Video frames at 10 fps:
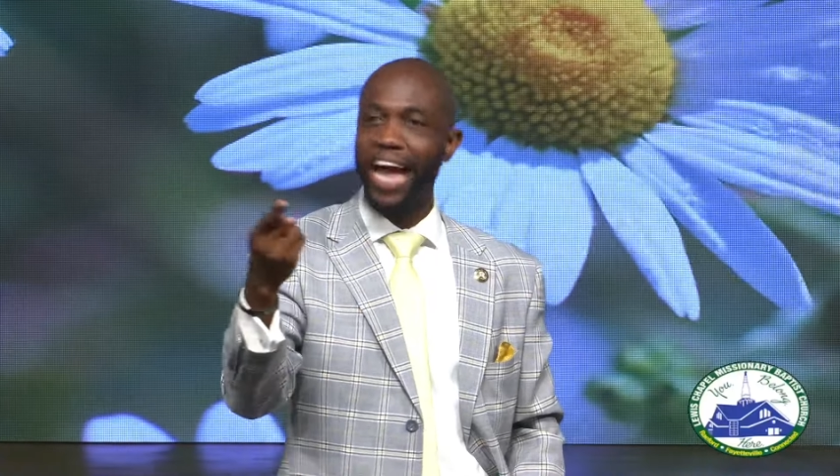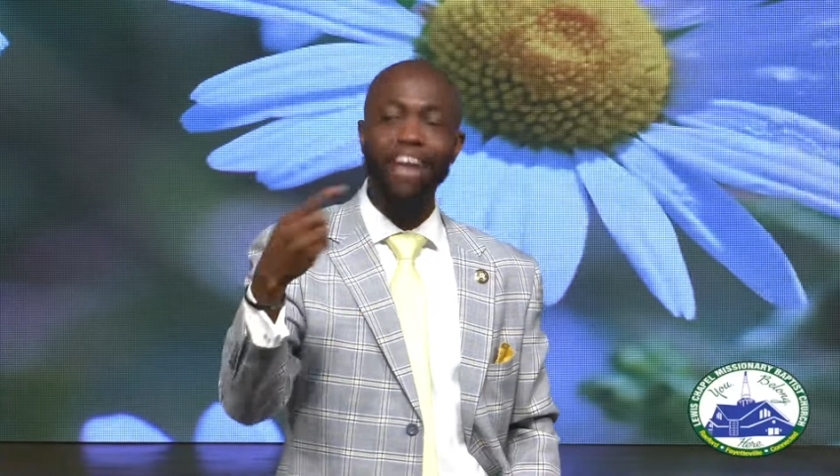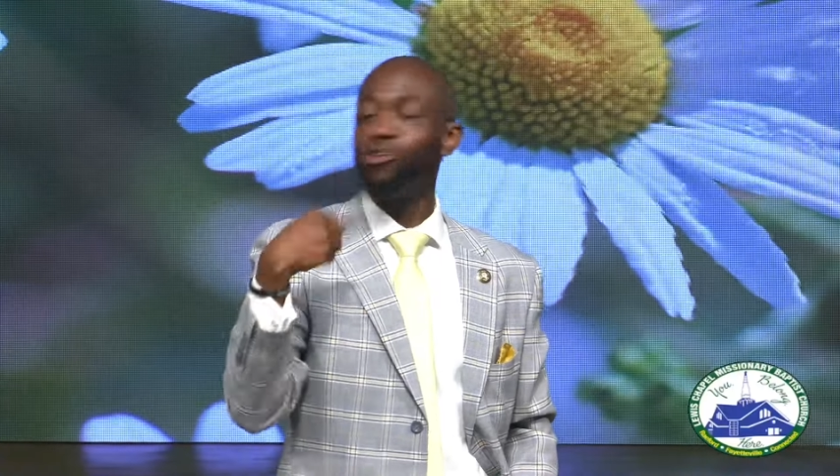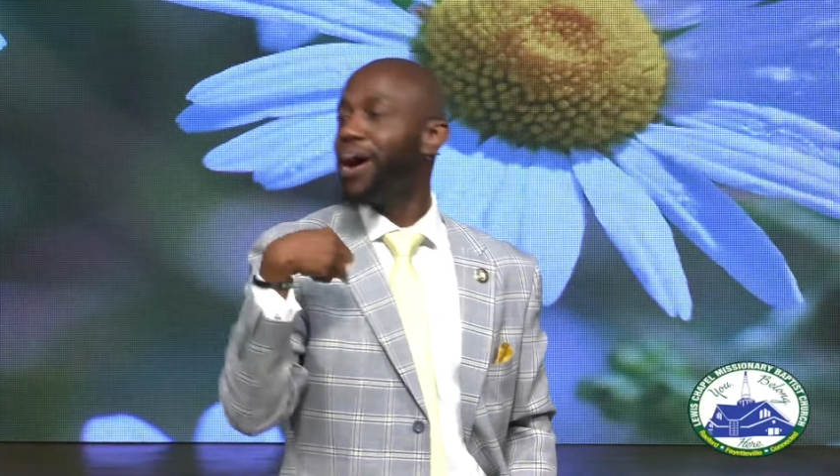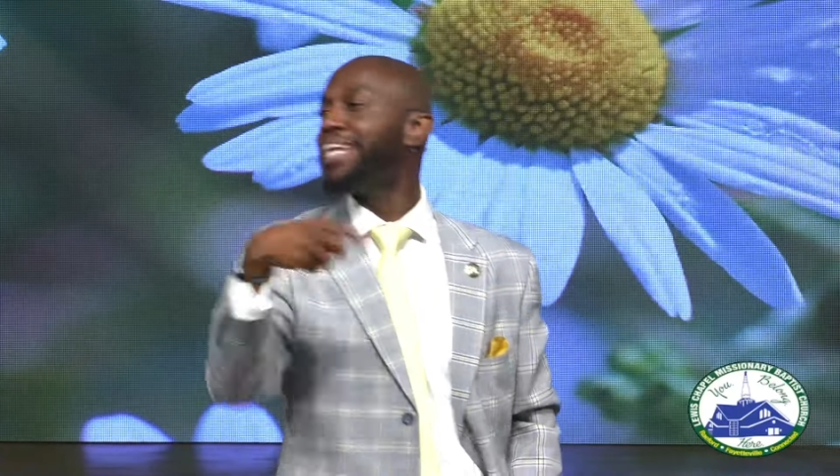I
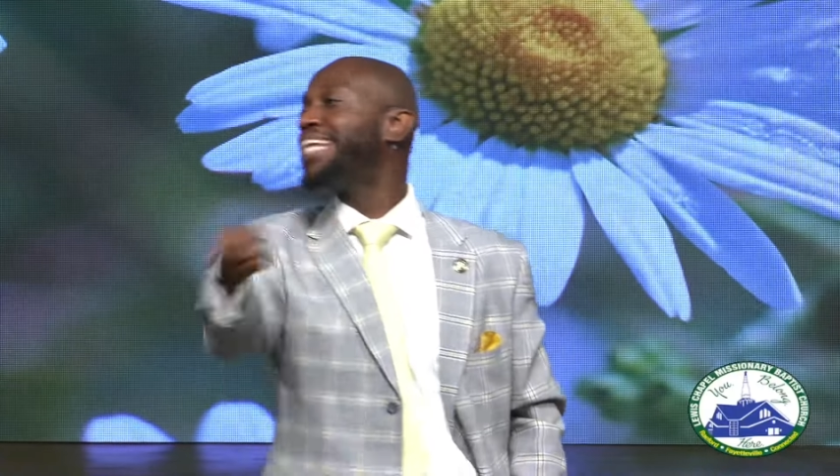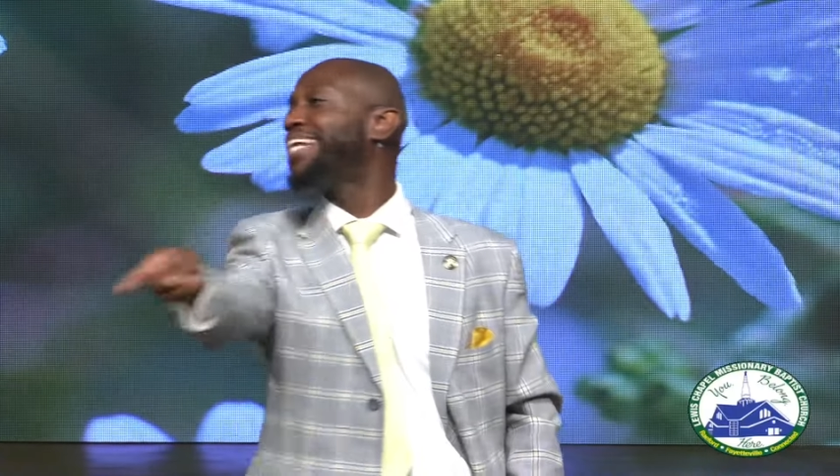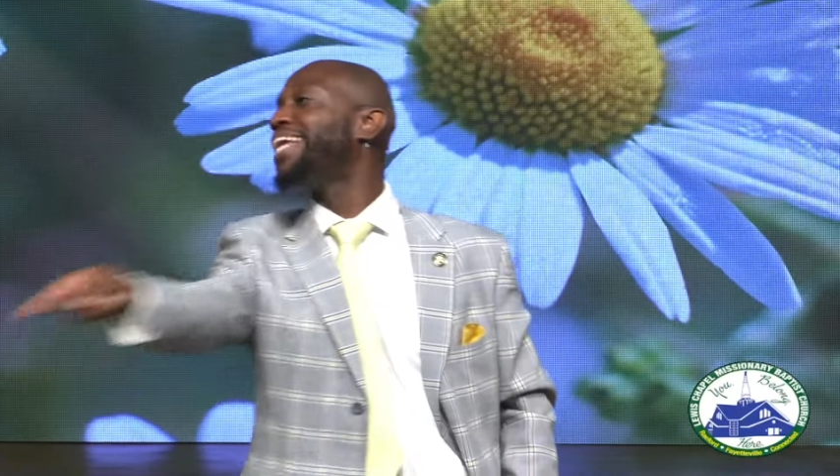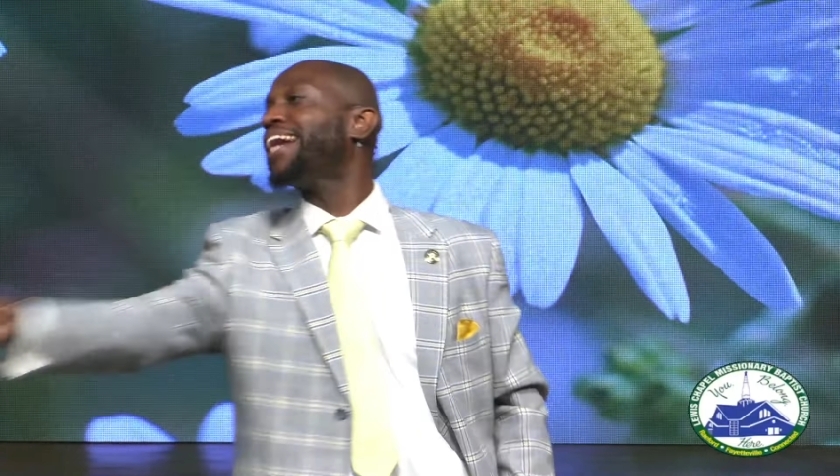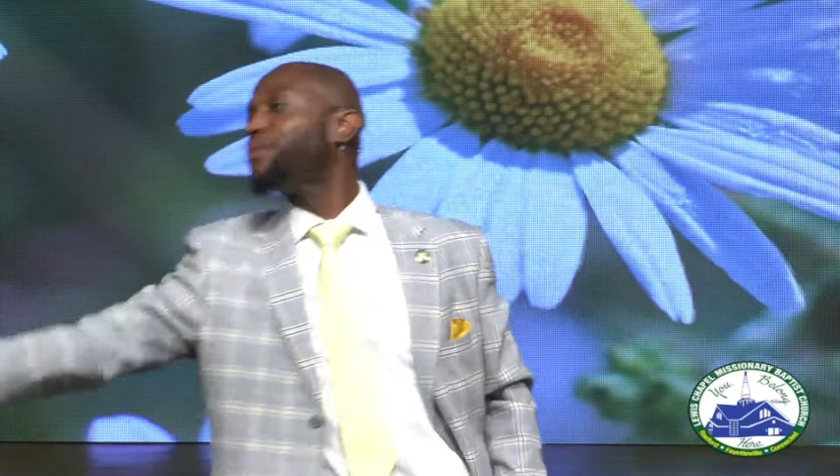knew I needed a
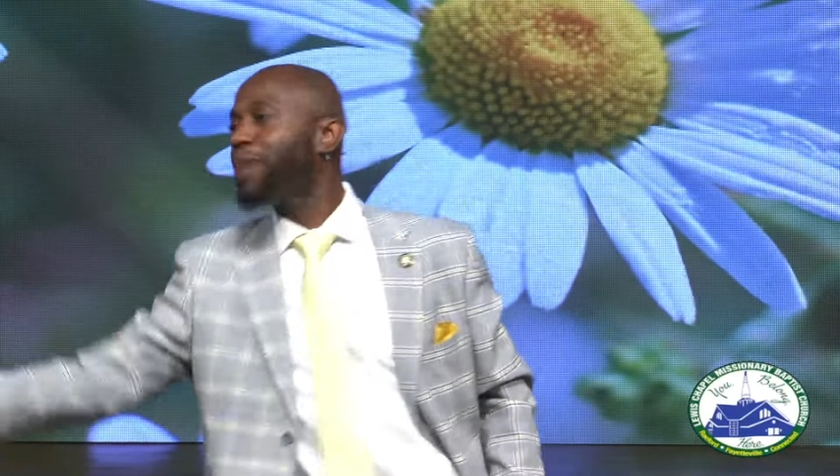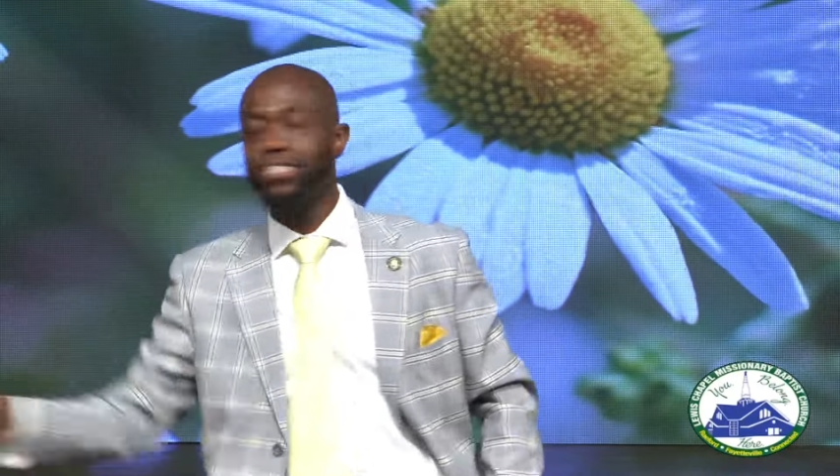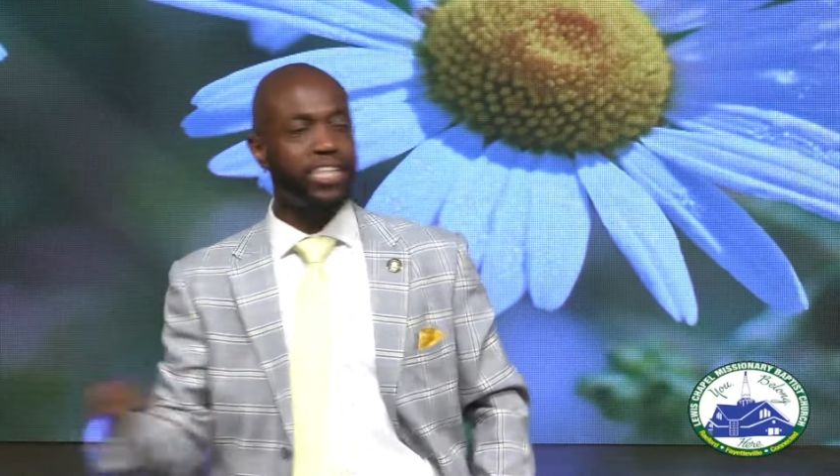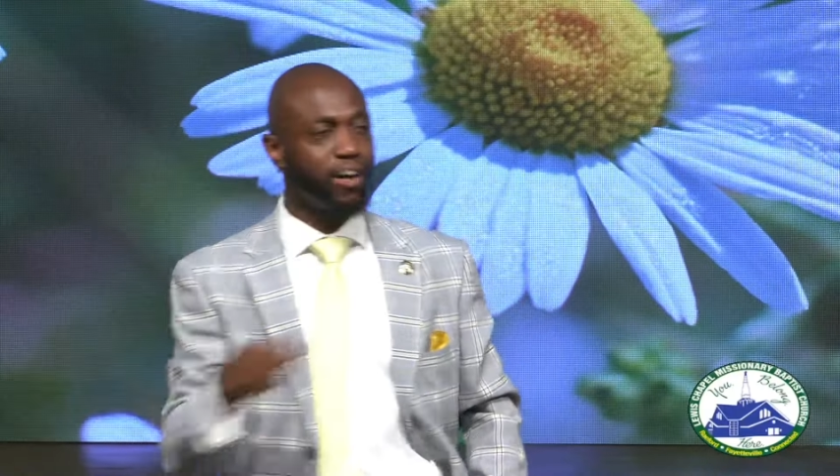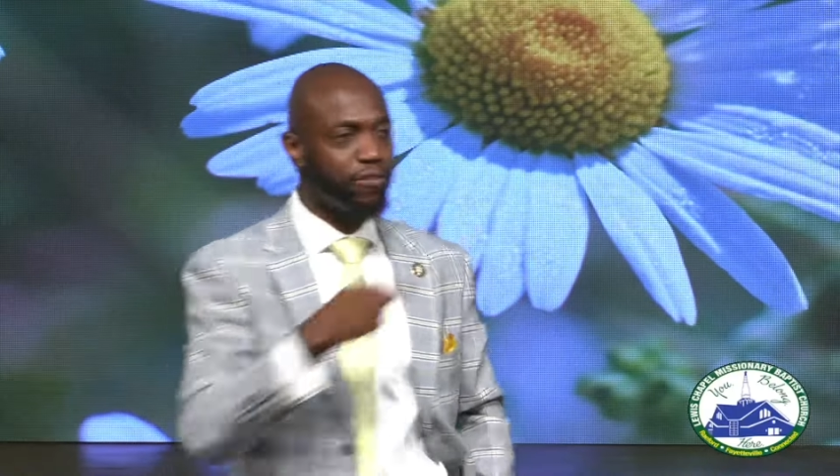doctor
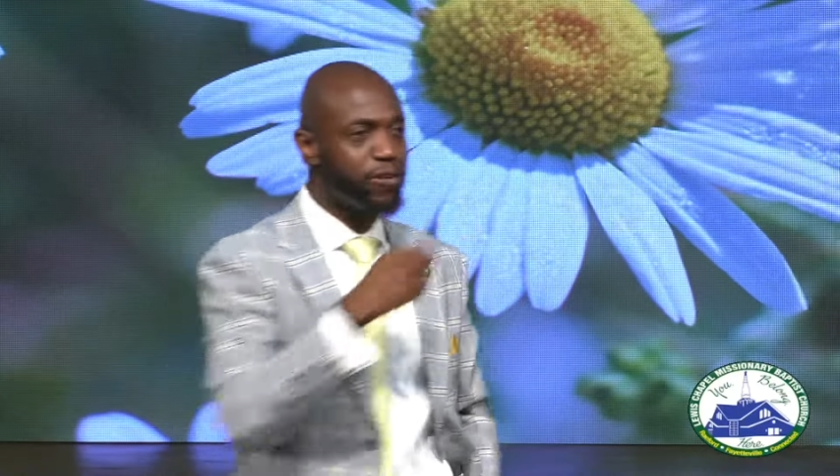myself.